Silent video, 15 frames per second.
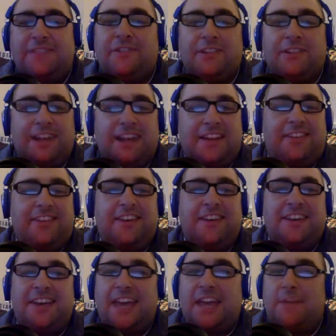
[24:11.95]
Valencia
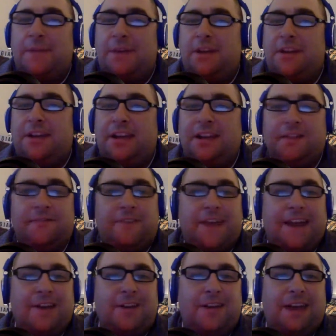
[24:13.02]
came in to get the
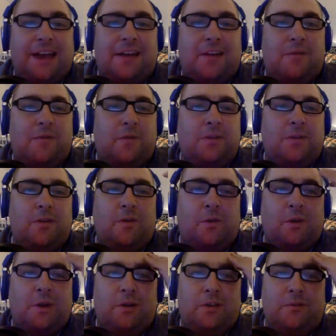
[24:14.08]
final out for the
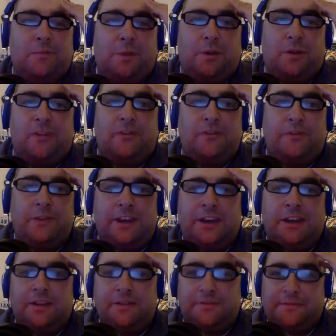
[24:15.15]
Orioles mercifully,